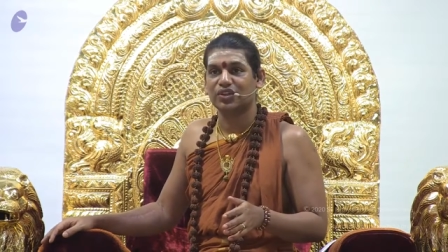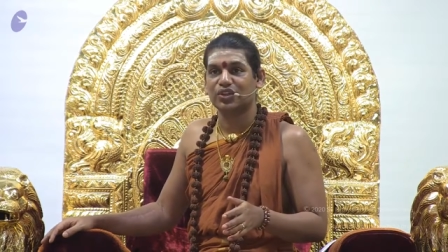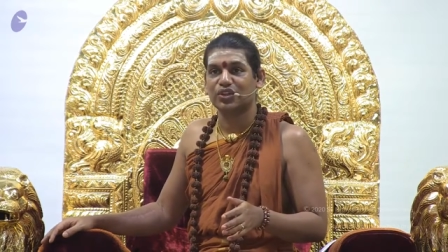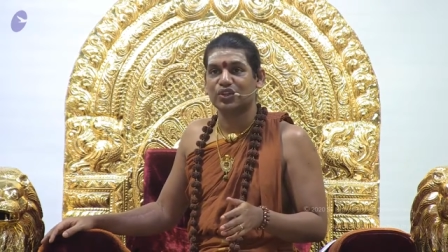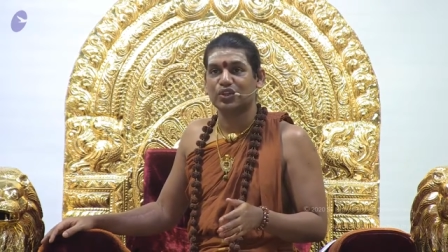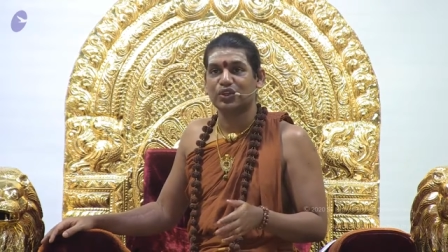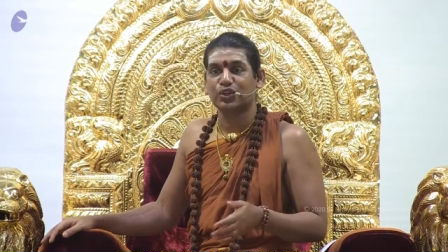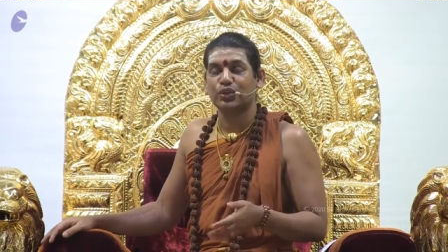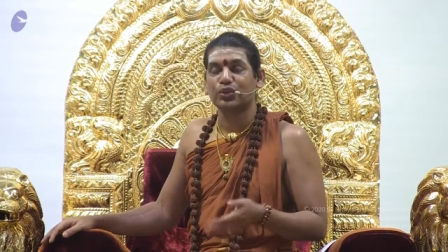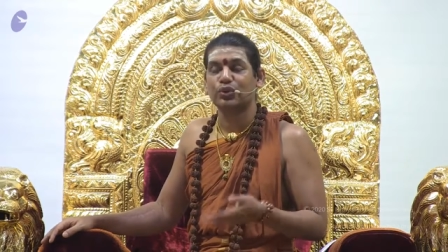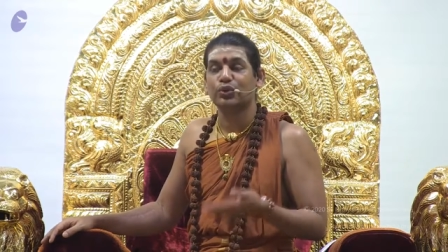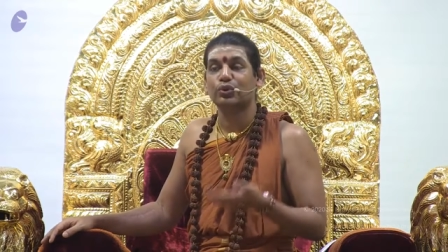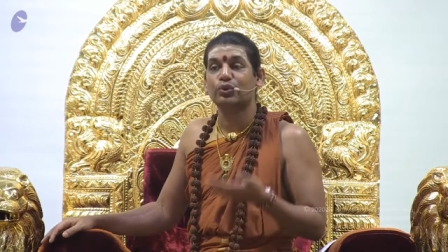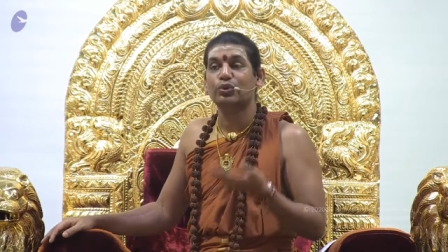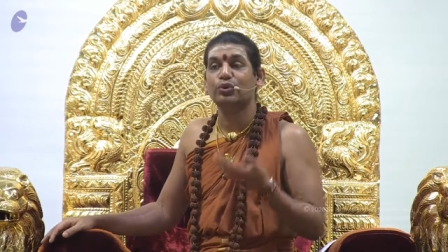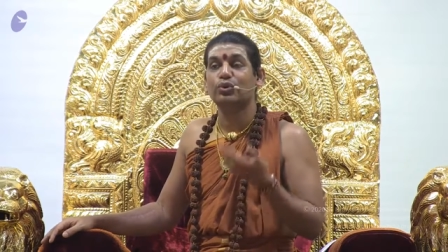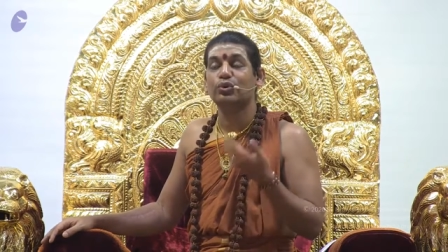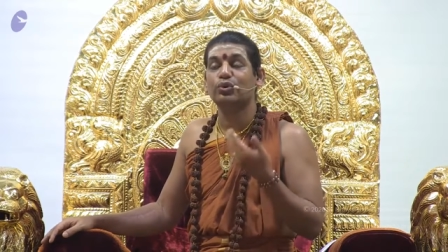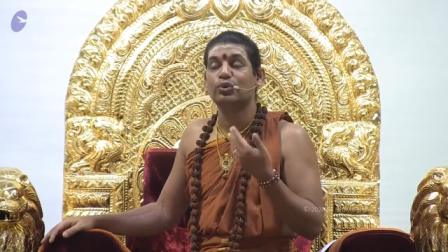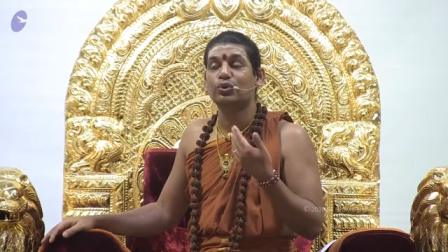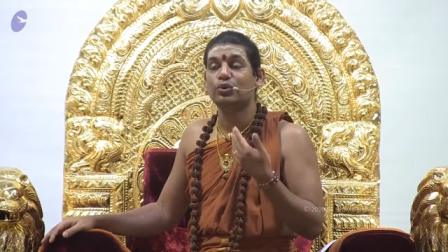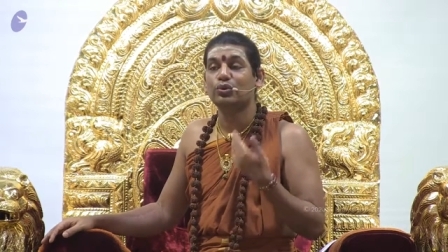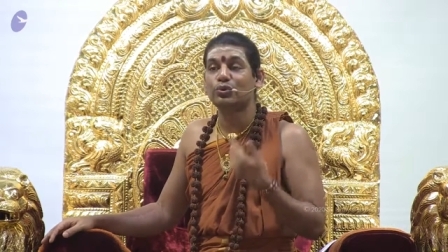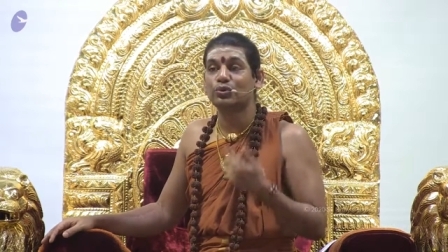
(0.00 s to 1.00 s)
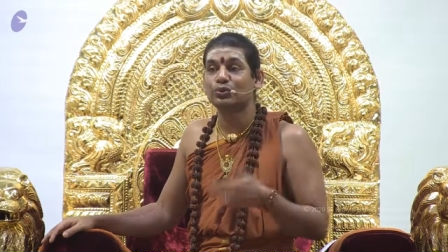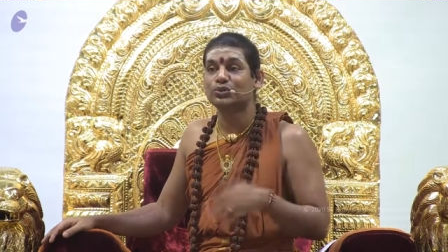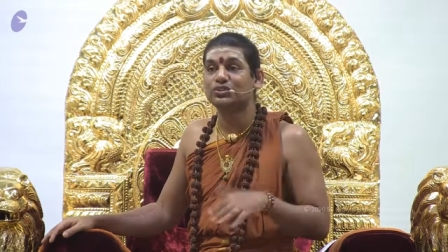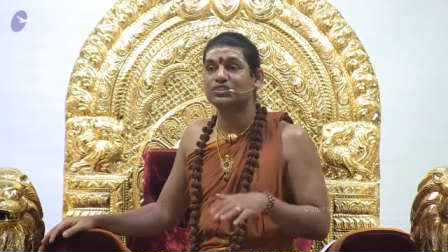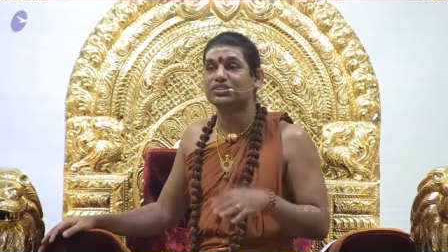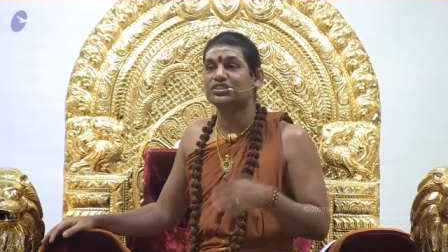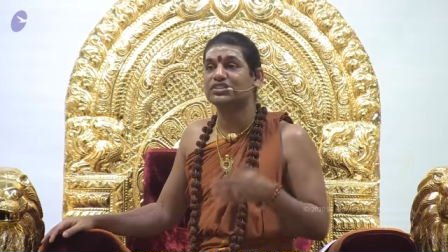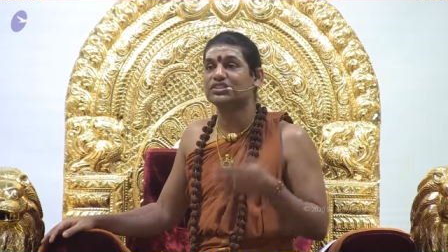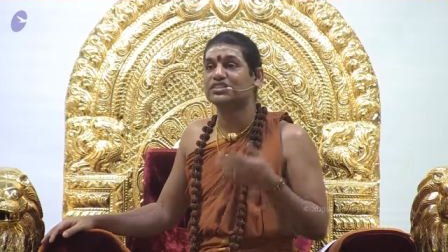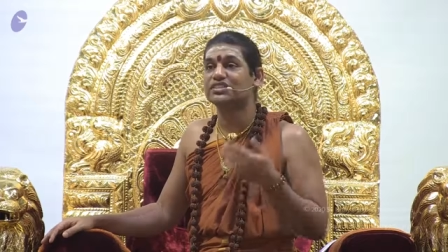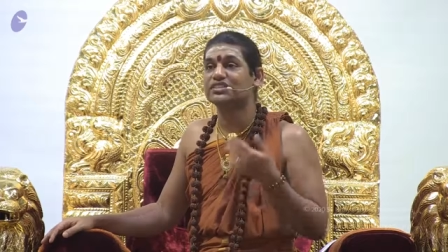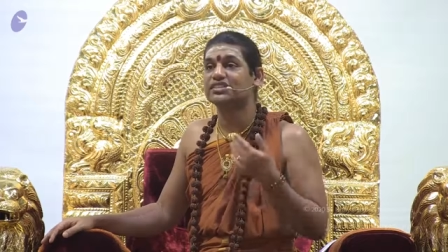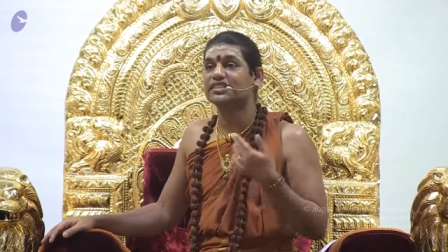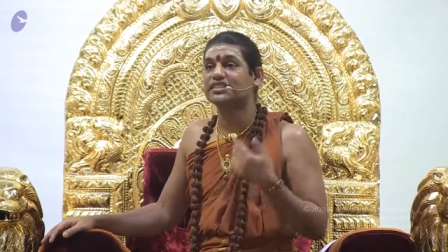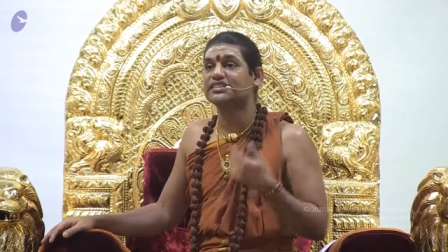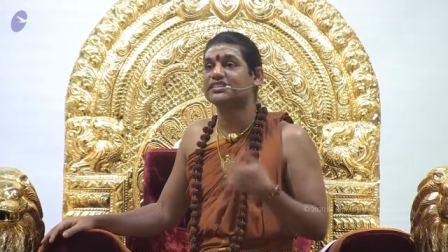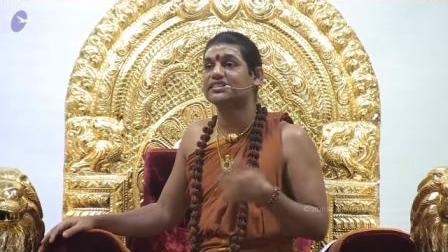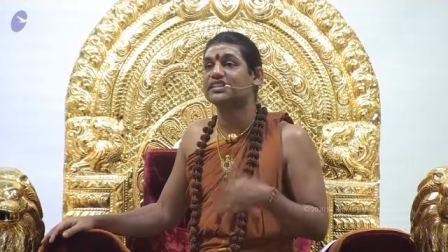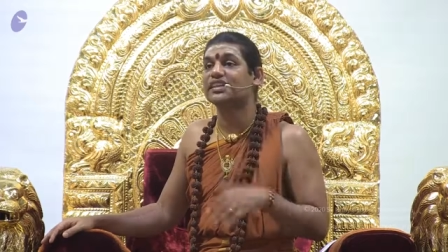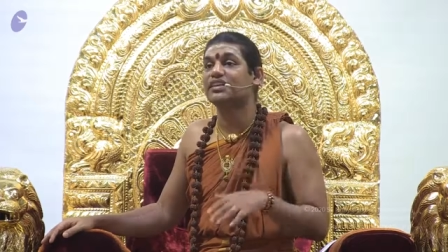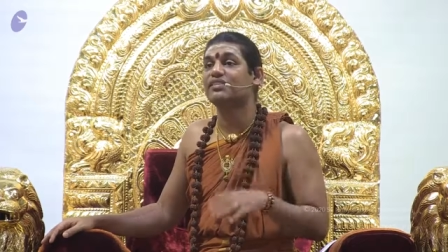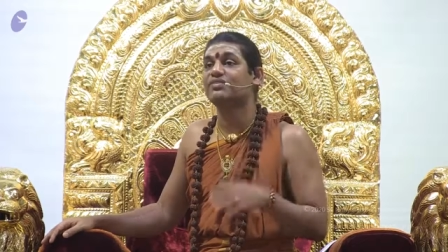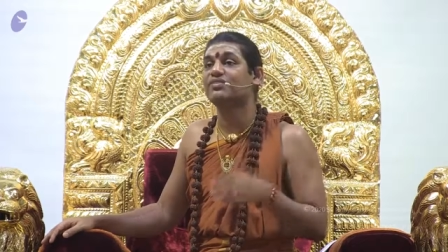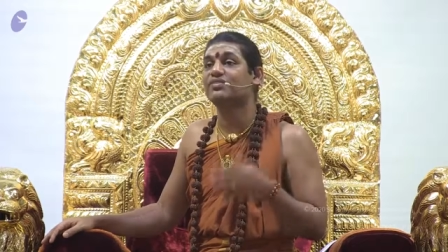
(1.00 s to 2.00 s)
you lose the
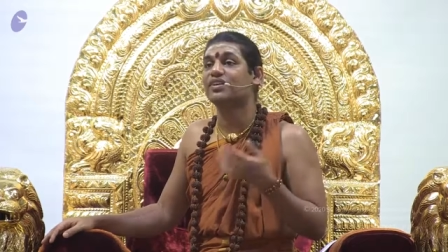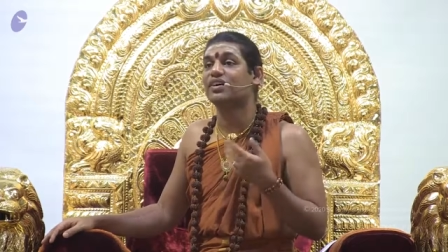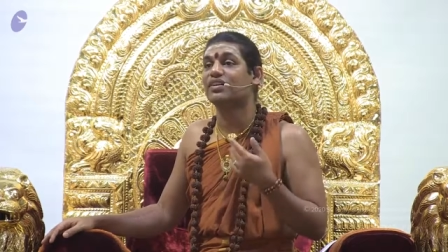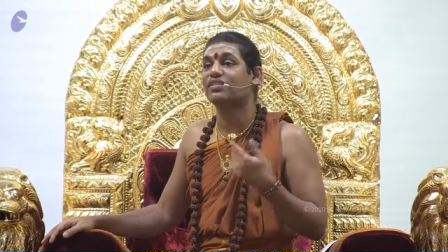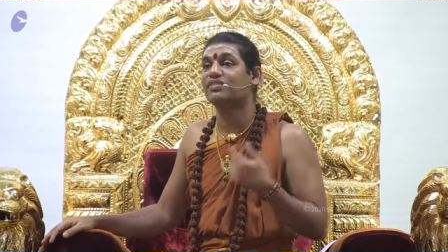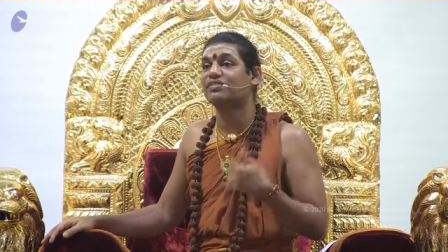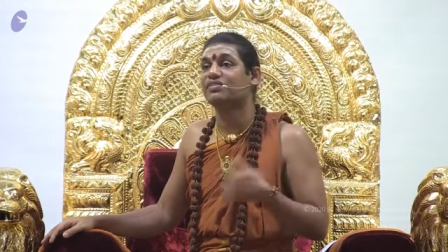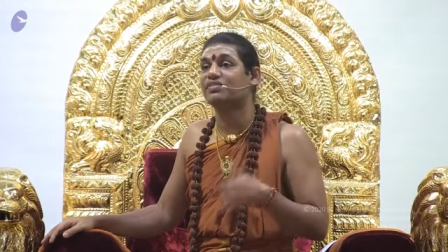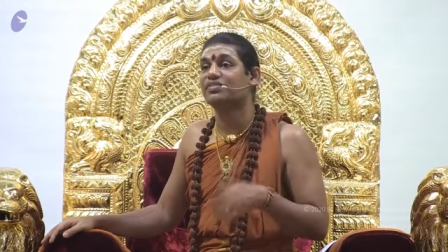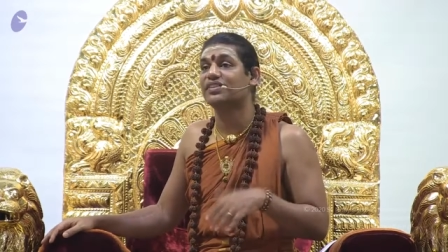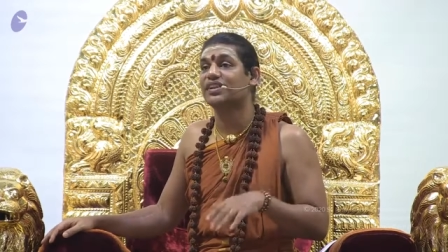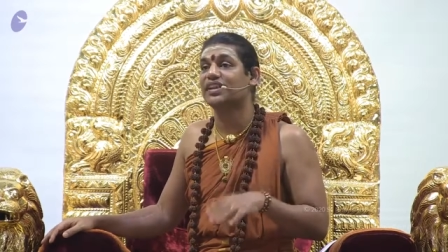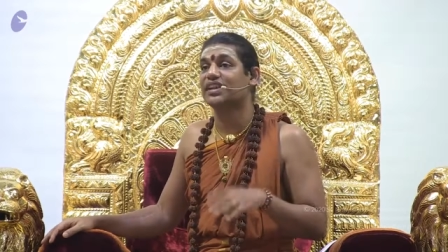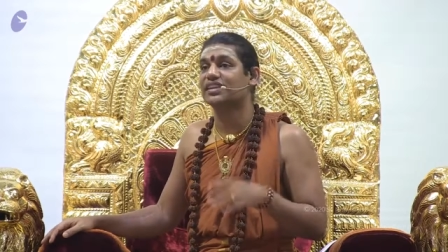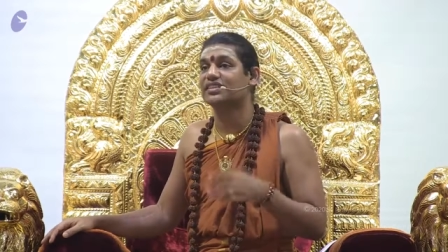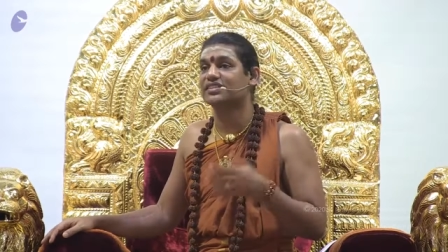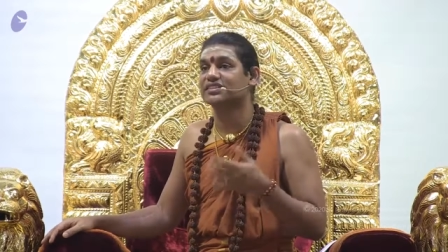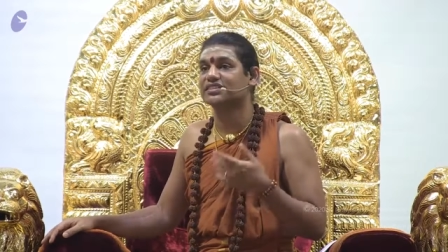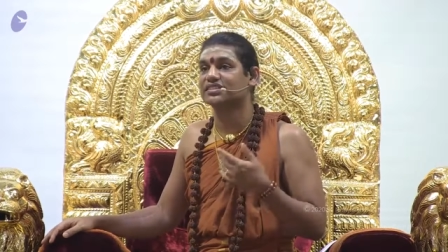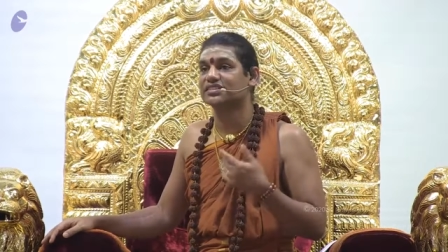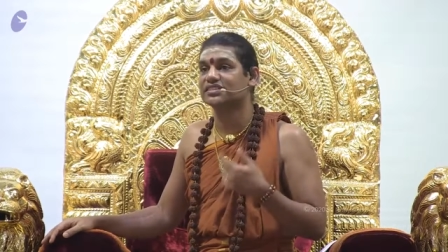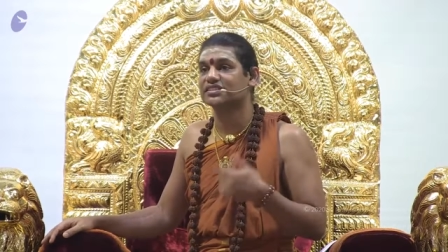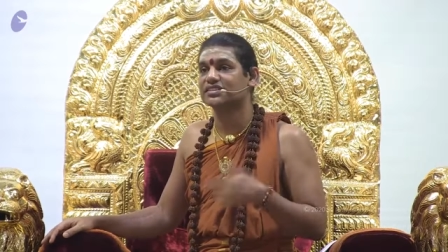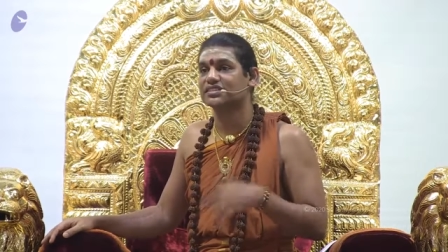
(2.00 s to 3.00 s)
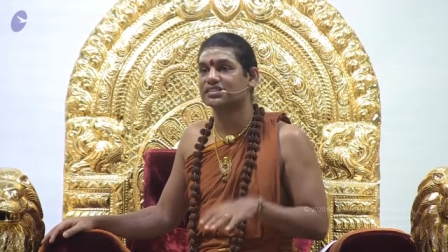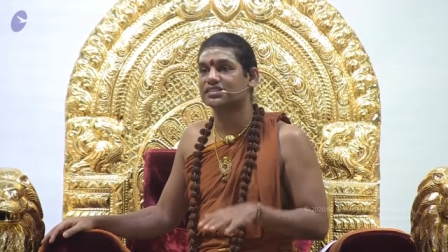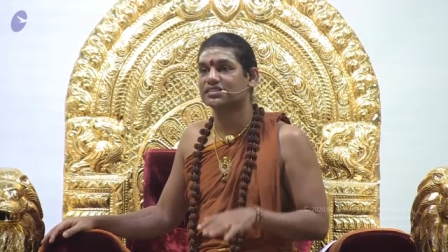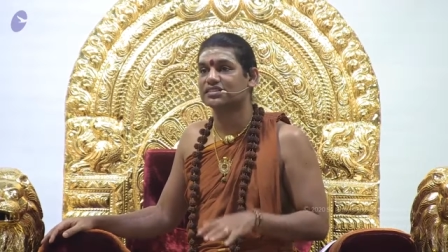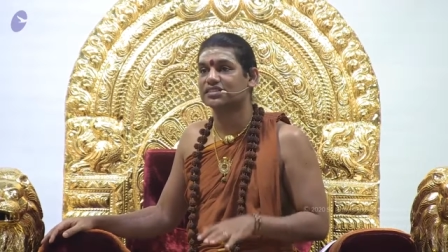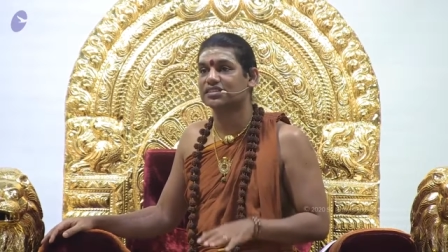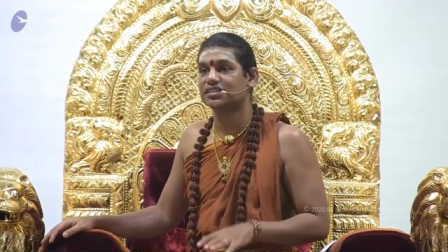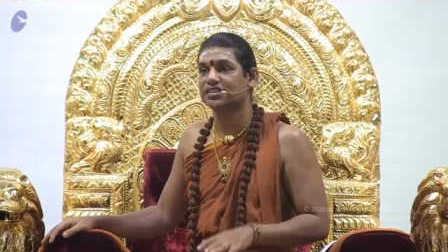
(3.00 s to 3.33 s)
self-confidence.